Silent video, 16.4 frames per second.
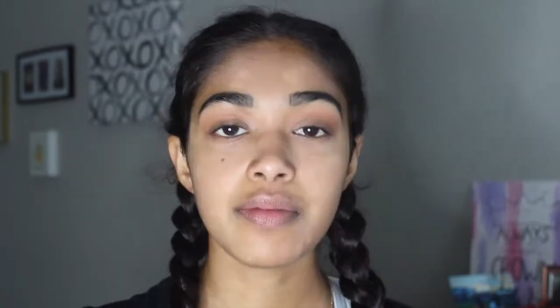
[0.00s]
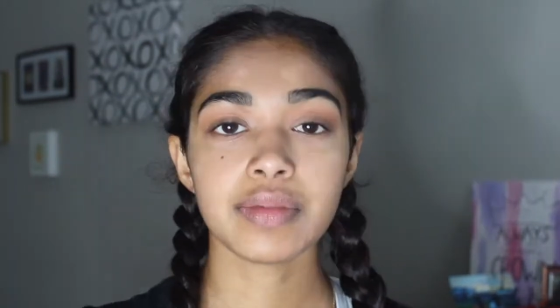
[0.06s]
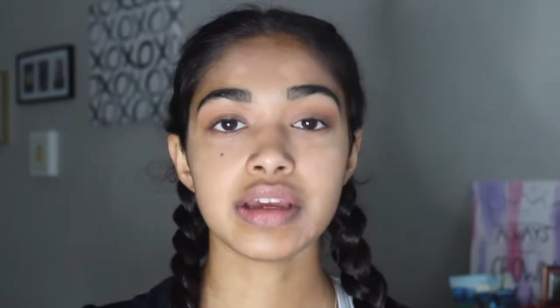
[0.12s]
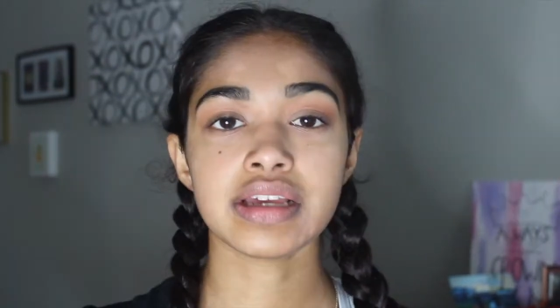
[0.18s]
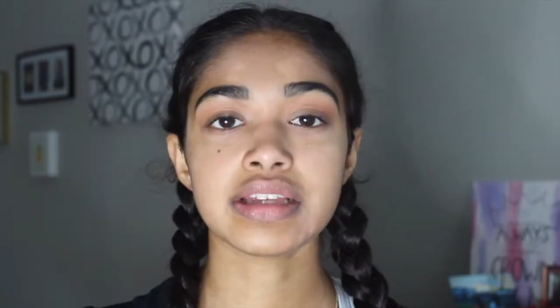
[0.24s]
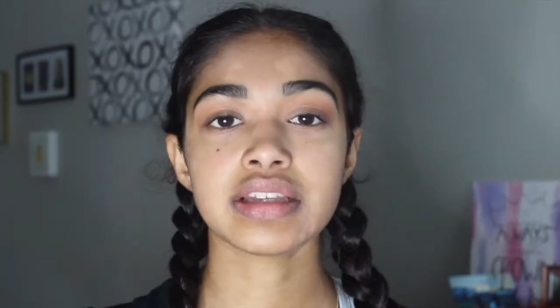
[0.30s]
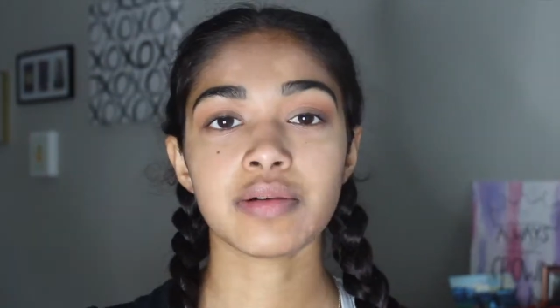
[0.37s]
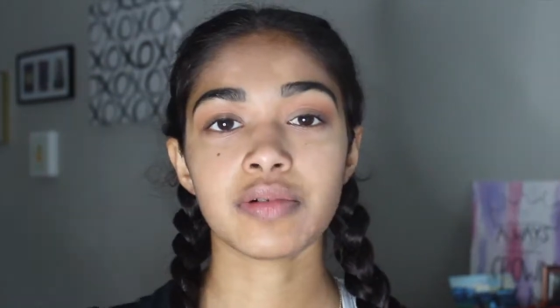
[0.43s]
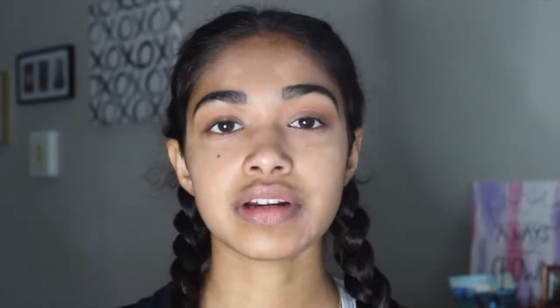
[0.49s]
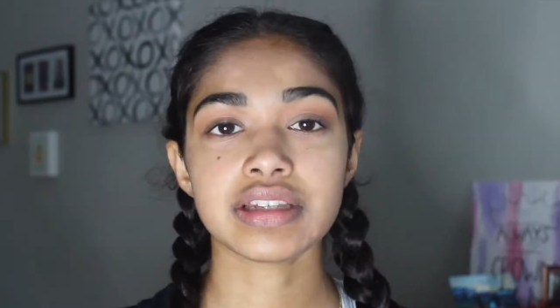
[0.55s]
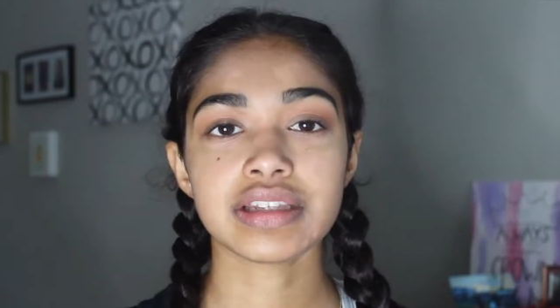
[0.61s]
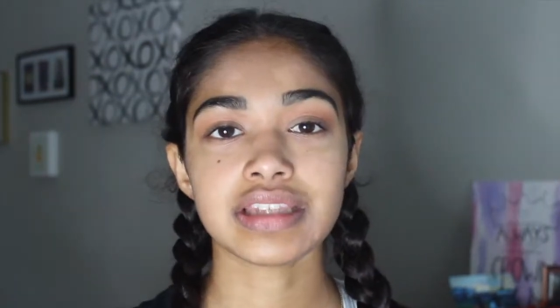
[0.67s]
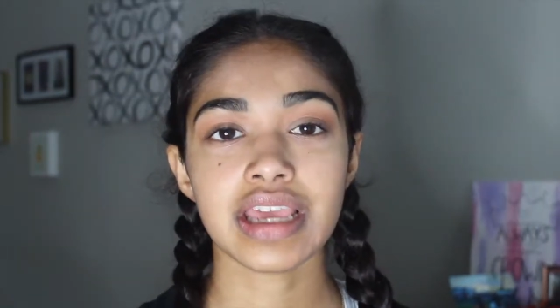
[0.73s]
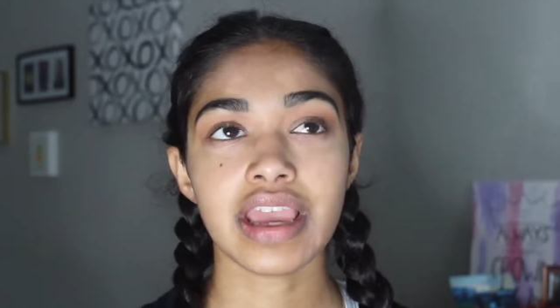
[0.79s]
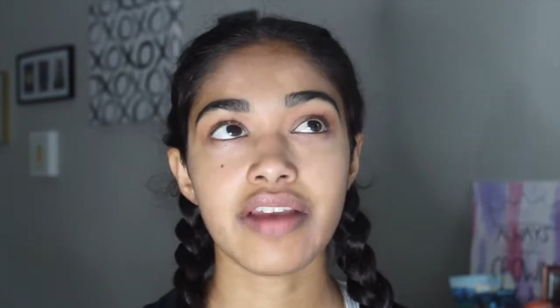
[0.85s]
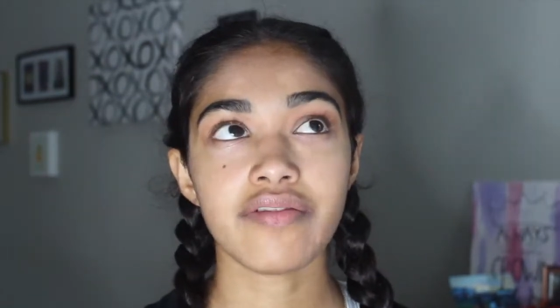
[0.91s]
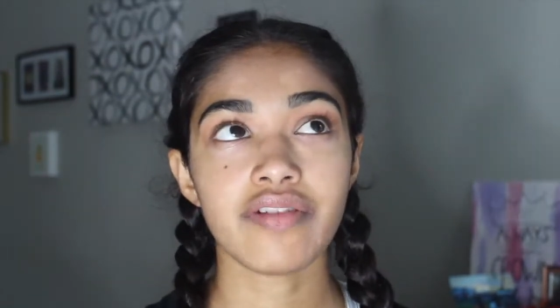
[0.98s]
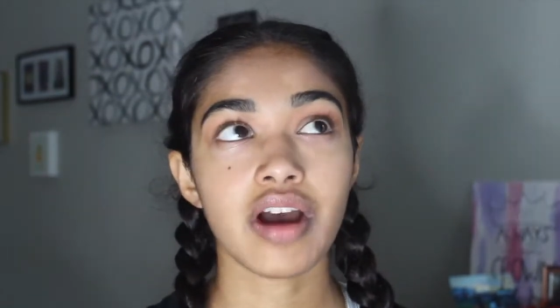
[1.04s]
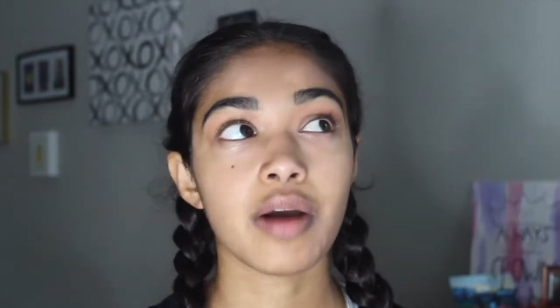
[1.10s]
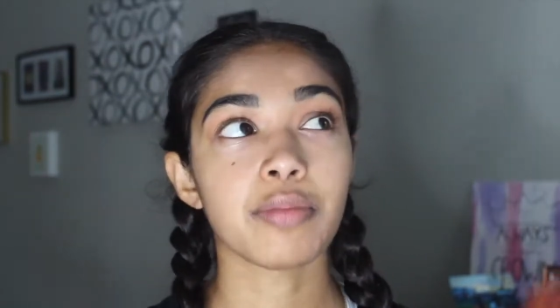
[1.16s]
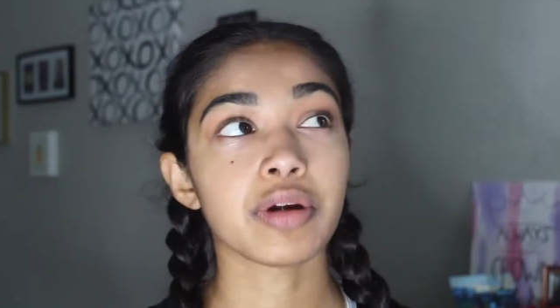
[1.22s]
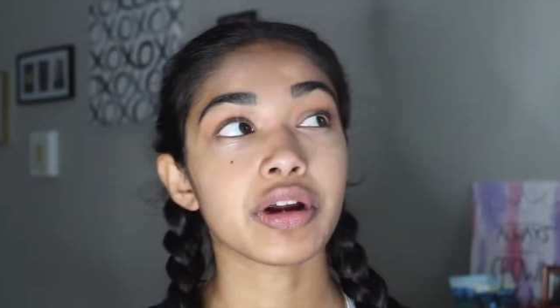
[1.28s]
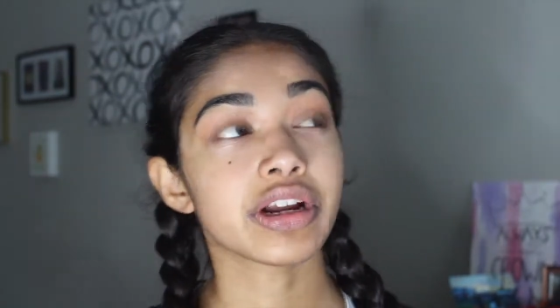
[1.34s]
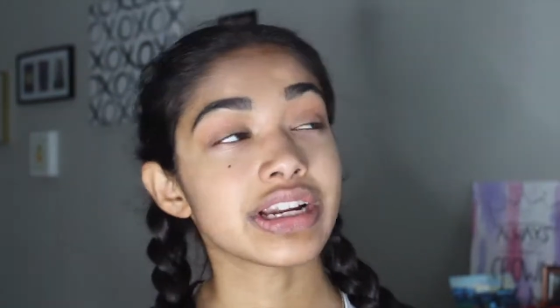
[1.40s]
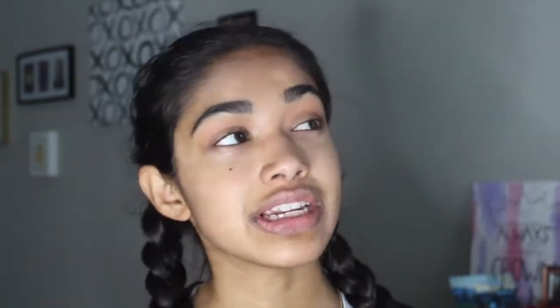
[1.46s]
because I want to save a
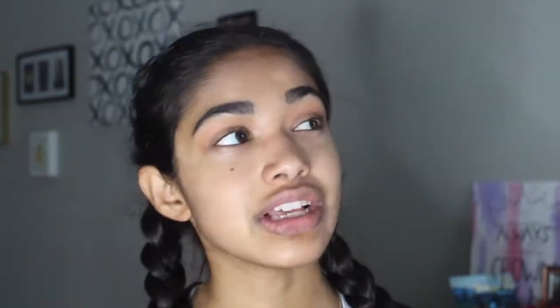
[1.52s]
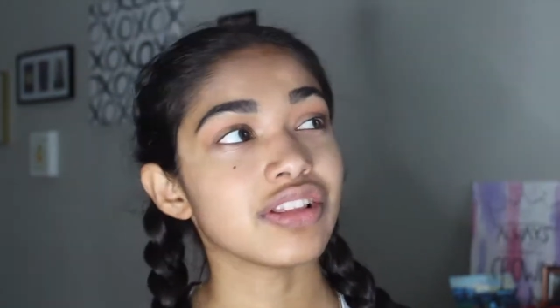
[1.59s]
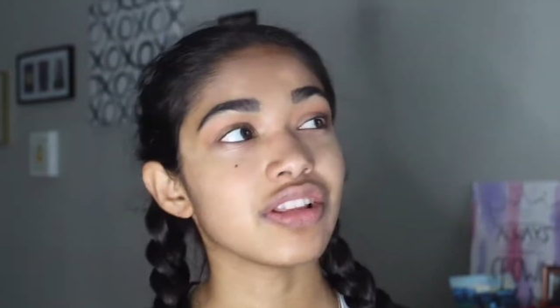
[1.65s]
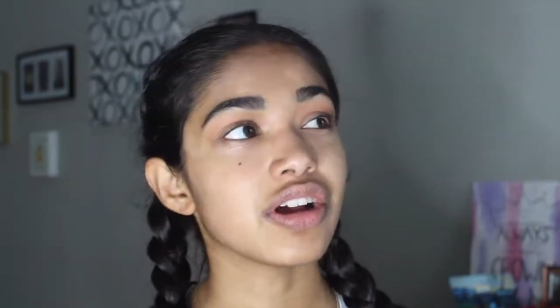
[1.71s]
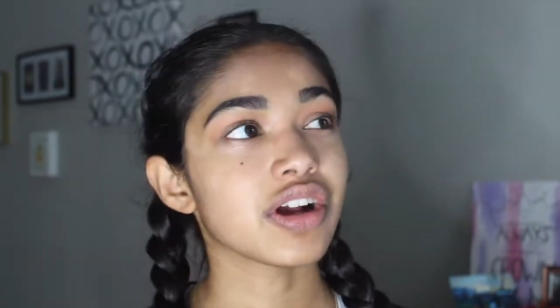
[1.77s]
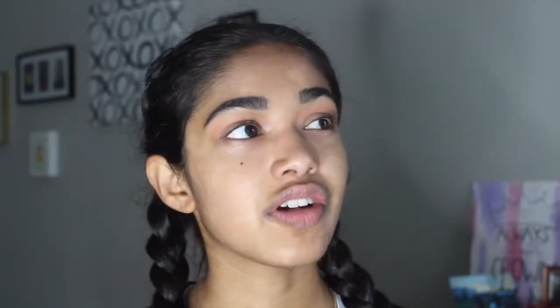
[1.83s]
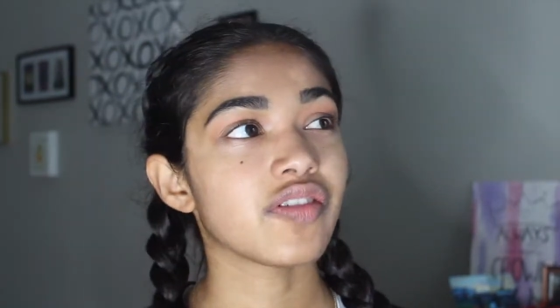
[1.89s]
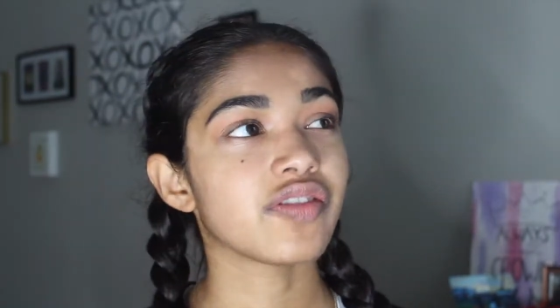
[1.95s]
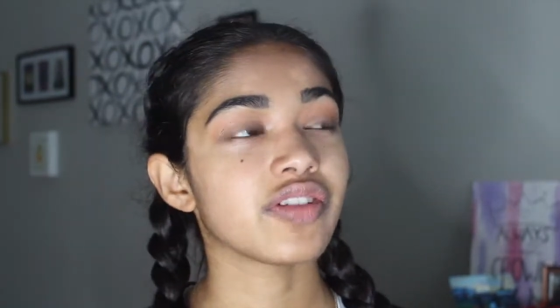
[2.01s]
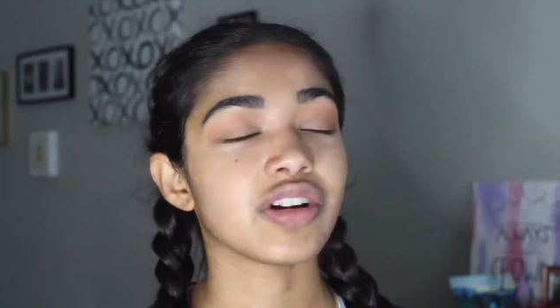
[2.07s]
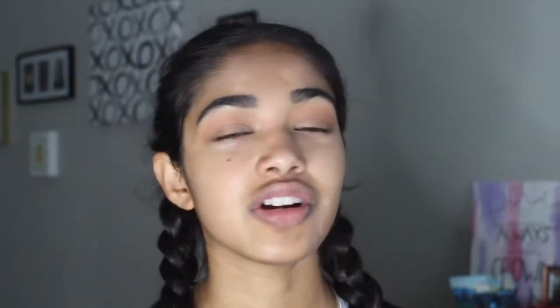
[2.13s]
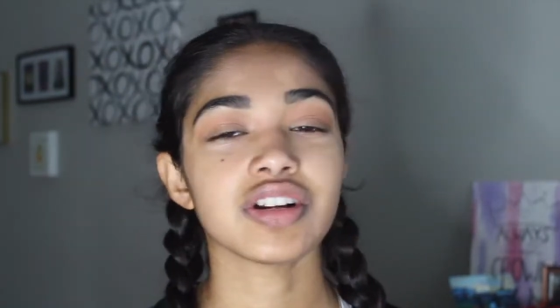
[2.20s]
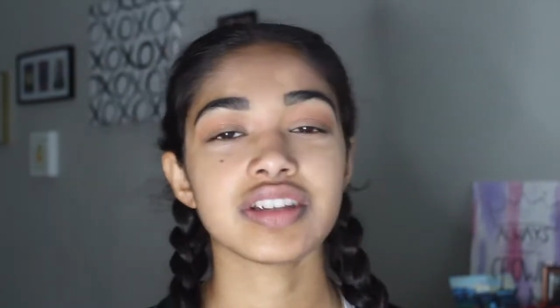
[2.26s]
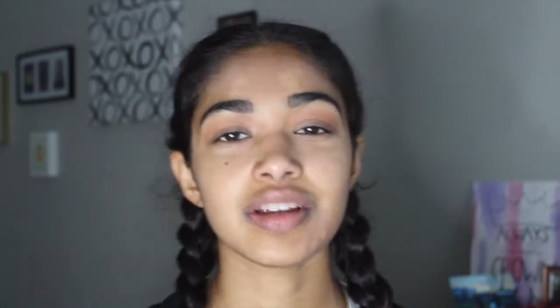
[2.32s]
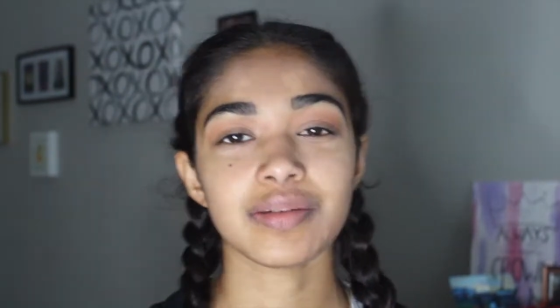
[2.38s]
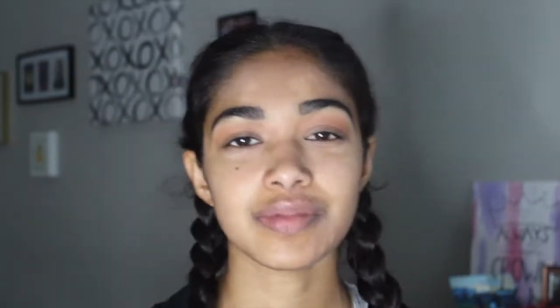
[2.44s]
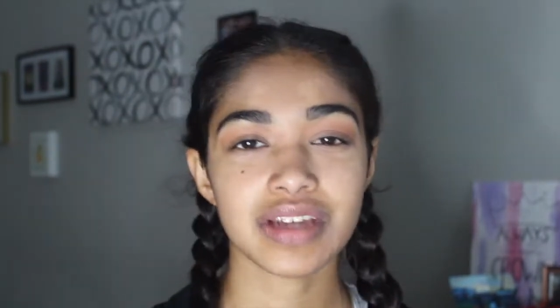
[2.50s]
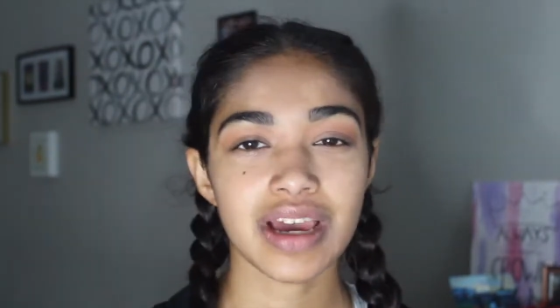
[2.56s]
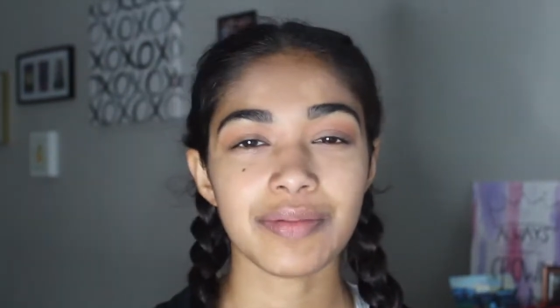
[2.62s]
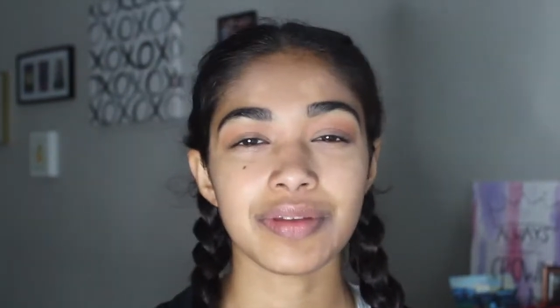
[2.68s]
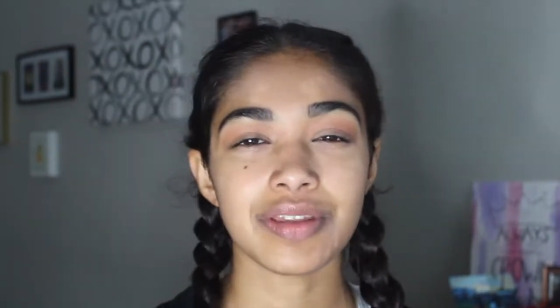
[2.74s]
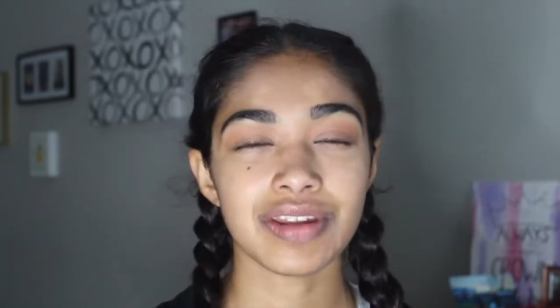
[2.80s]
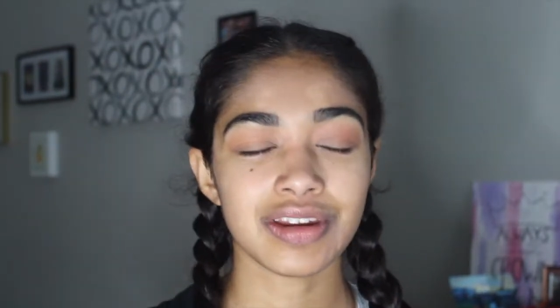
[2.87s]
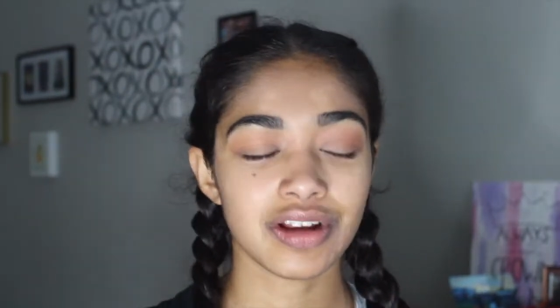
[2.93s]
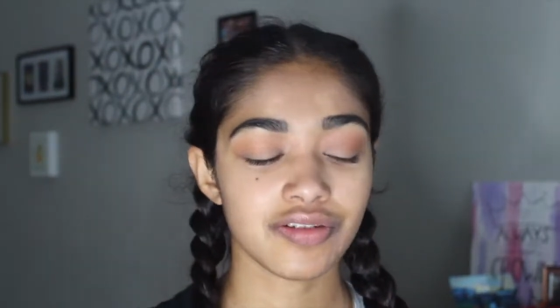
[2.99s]
burgundy look for some time
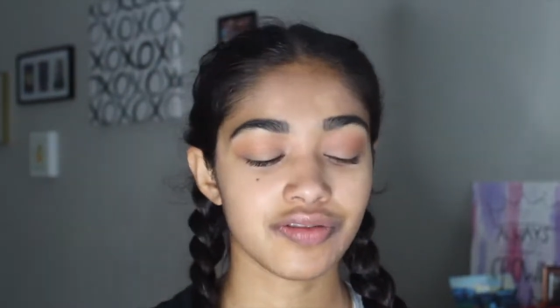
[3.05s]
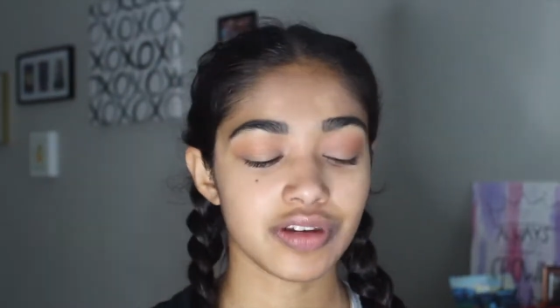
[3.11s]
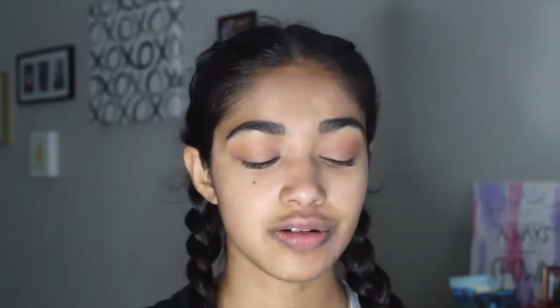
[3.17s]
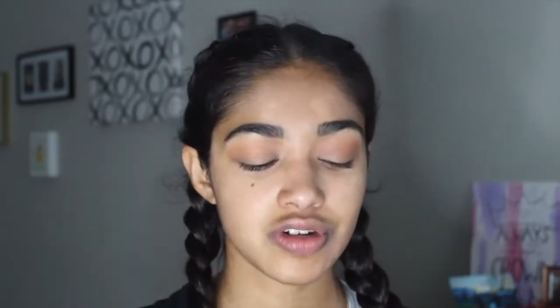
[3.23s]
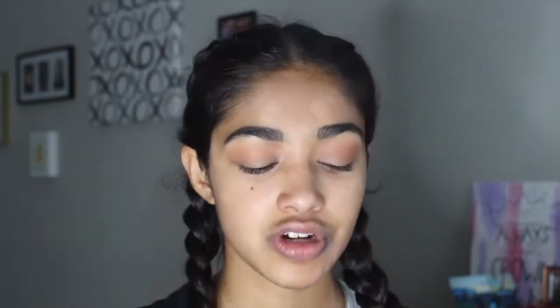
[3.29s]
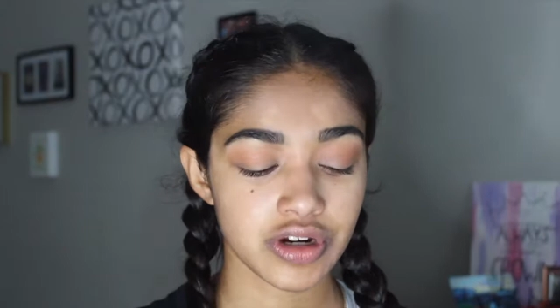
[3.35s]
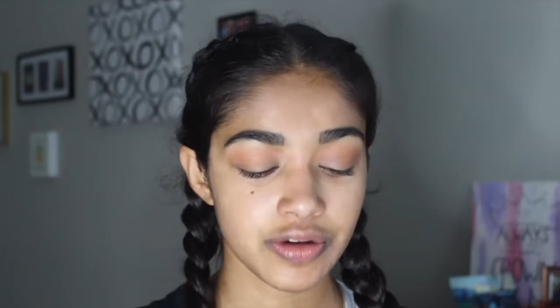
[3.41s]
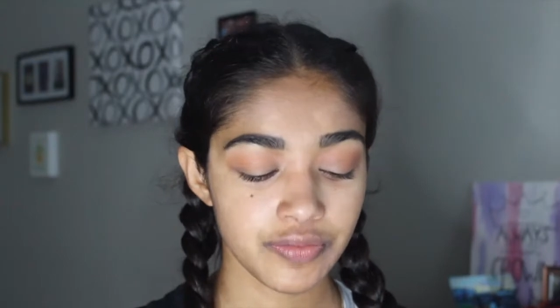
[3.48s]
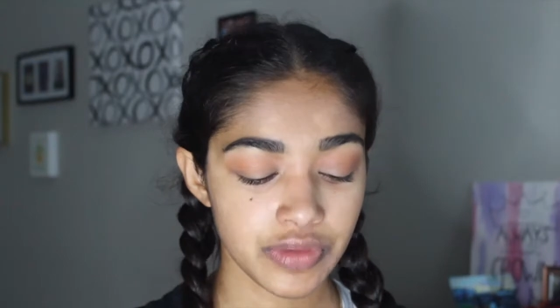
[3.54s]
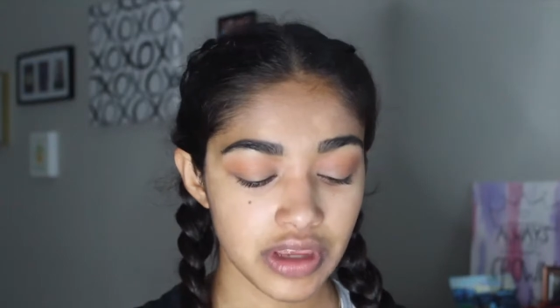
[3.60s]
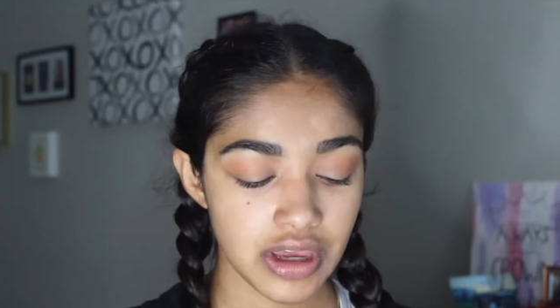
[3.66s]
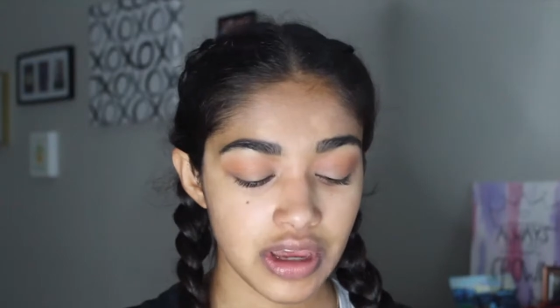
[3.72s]
in the near future.